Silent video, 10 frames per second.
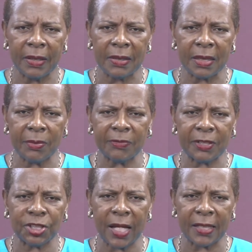Some of the
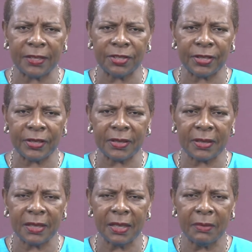
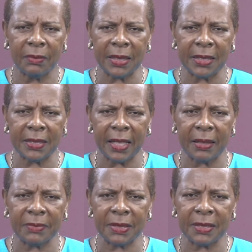challenges. Many
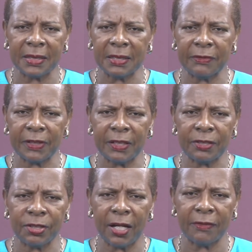times it is
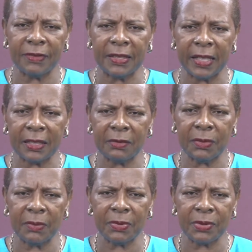difficult to have elected
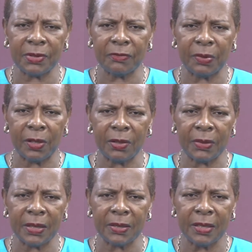members of
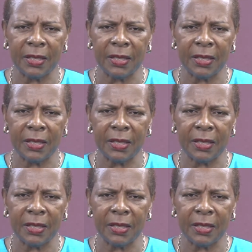Parliament